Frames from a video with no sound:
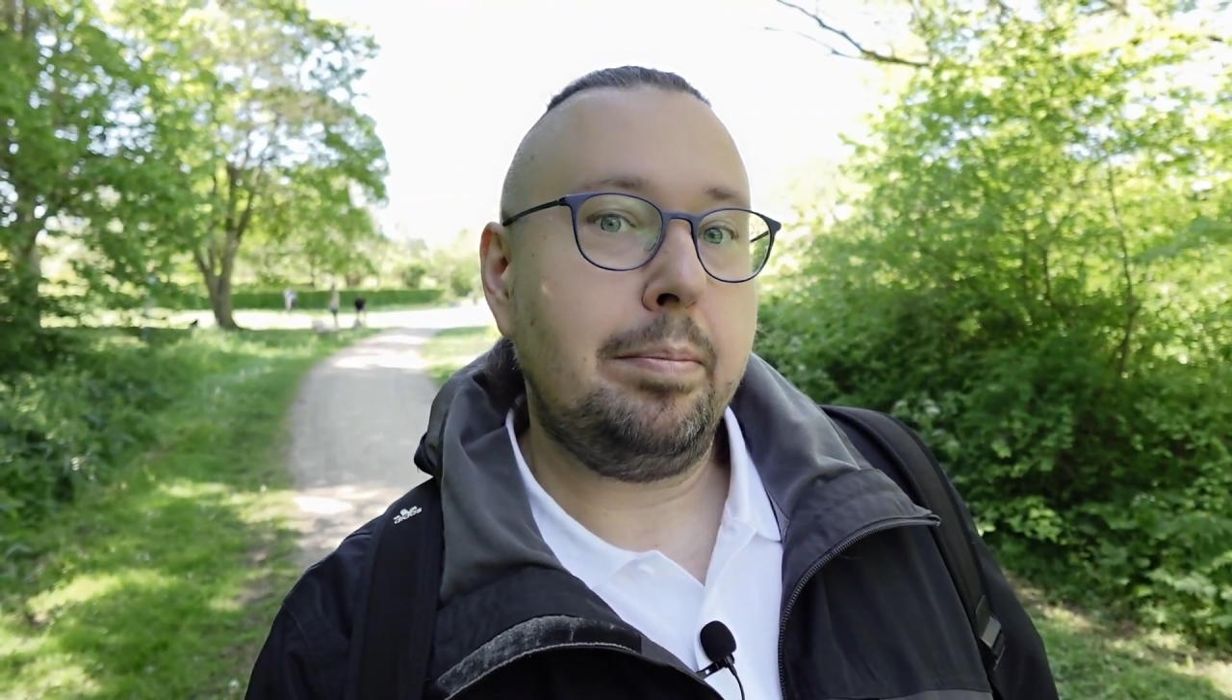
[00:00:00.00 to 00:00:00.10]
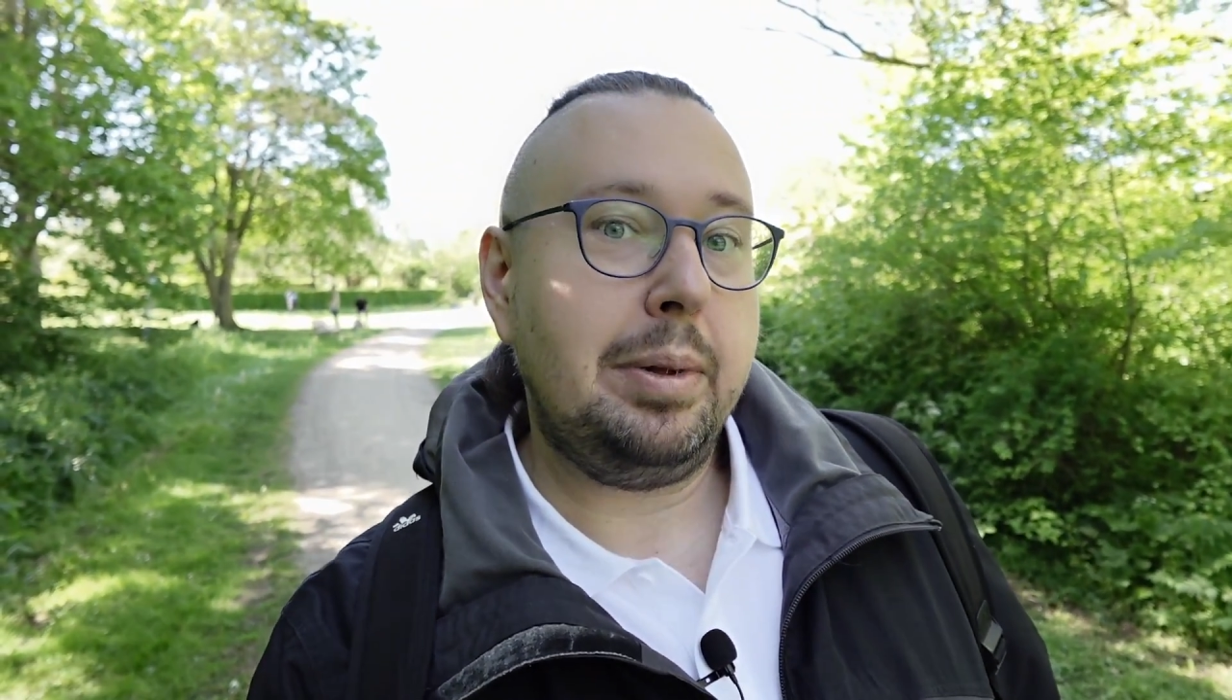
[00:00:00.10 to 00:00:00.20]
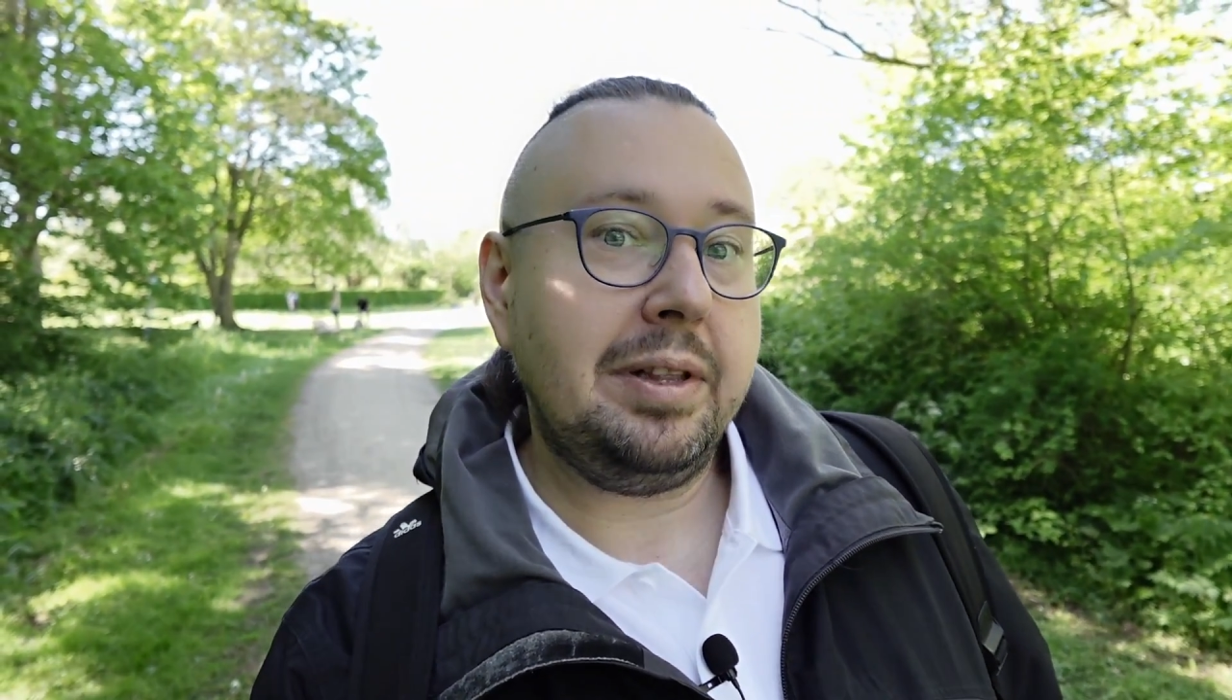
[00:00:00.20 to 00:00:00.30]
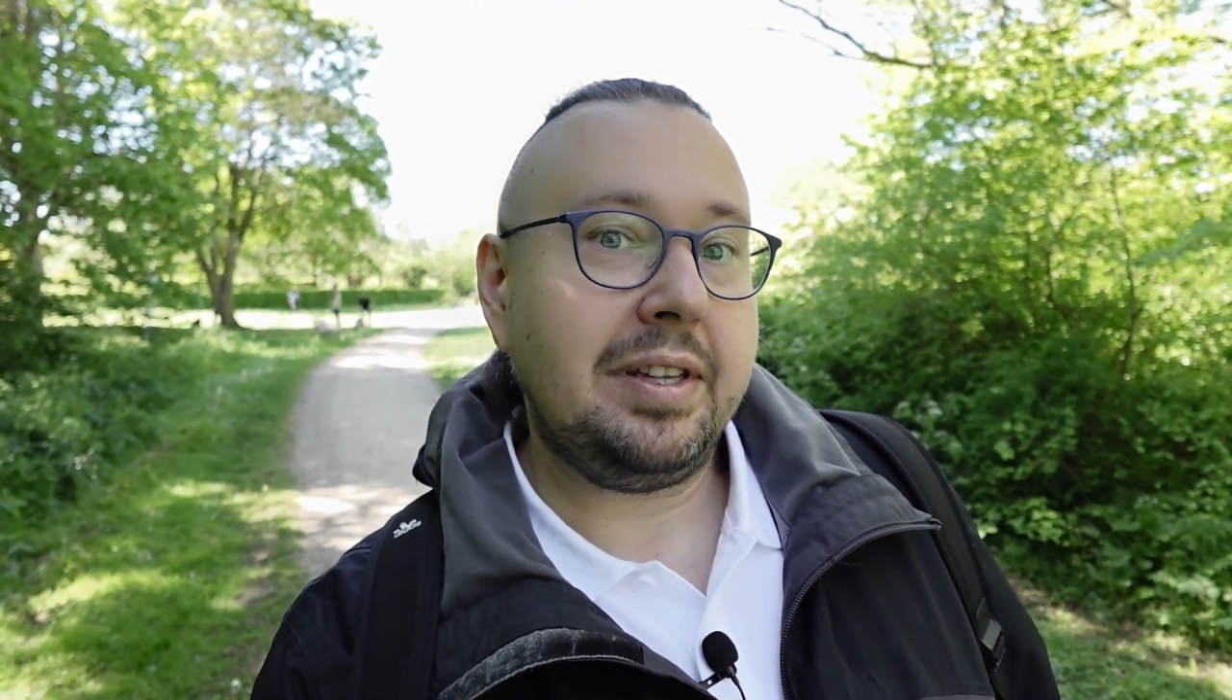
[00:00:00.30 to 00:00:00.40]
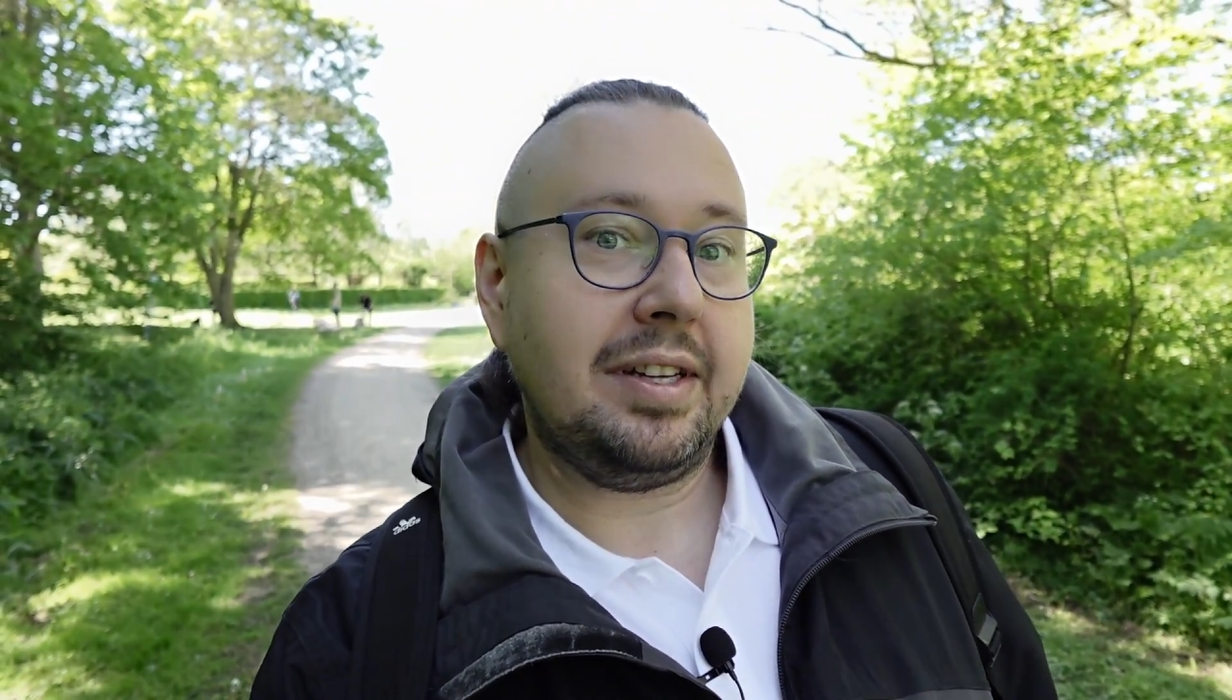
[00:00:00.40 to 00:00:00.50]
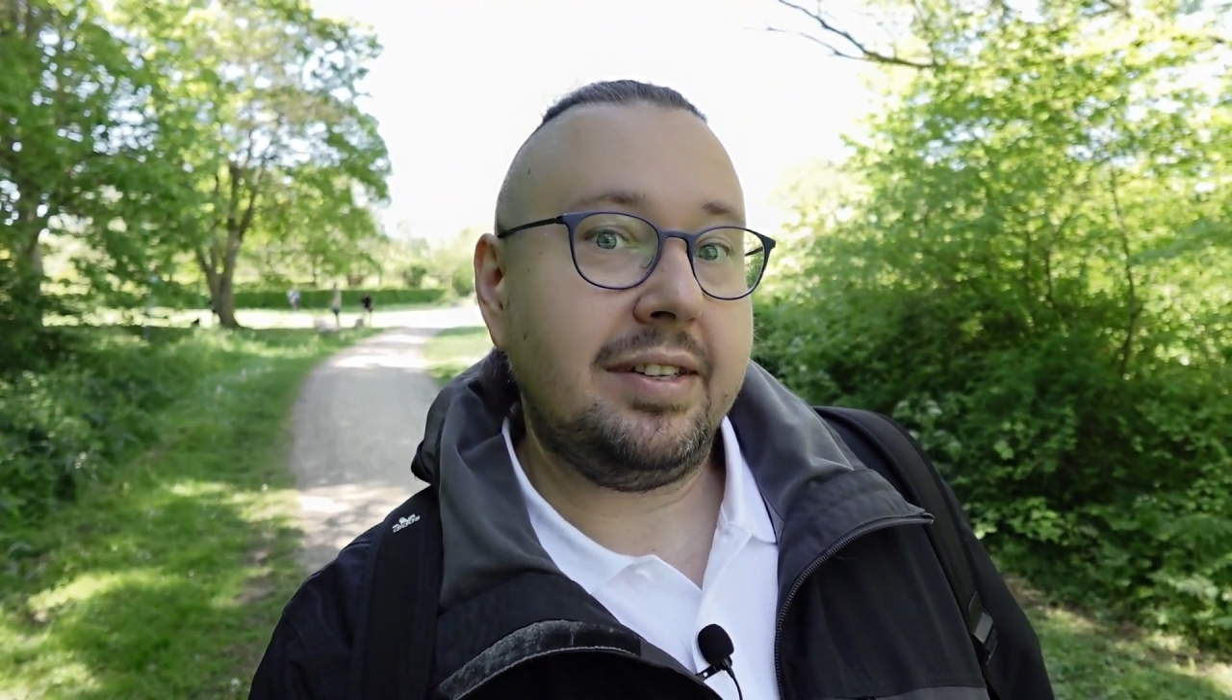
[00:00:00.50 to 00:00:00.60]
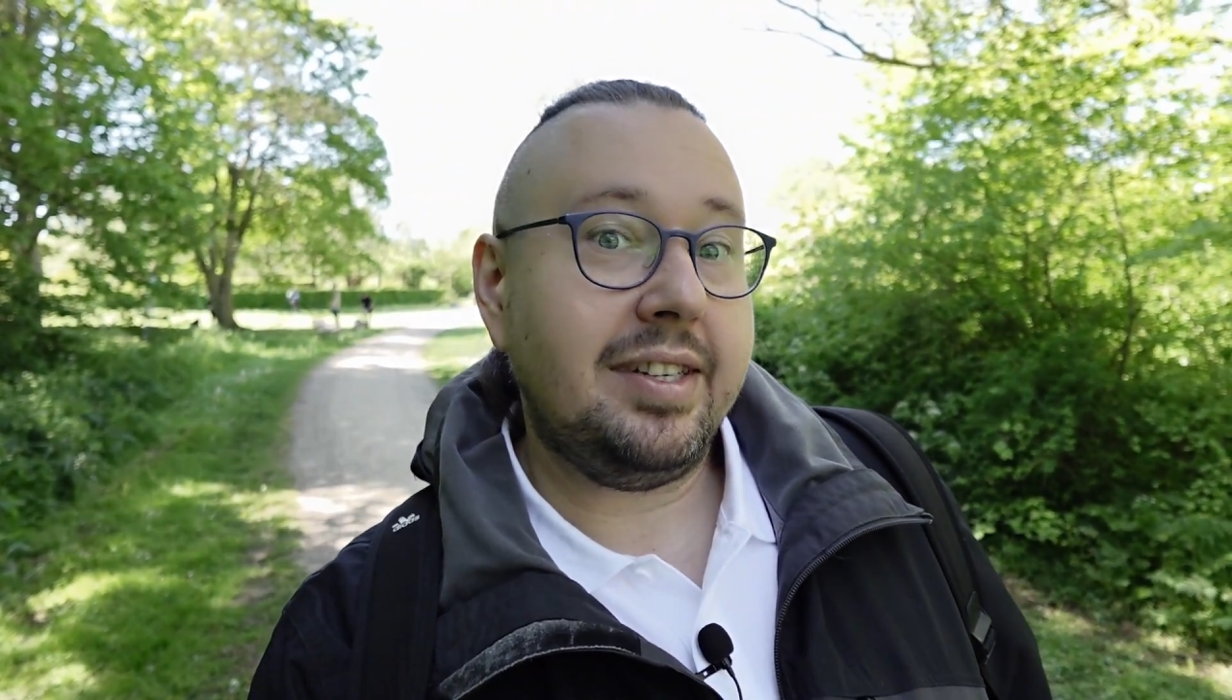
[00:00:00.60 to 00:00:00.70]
building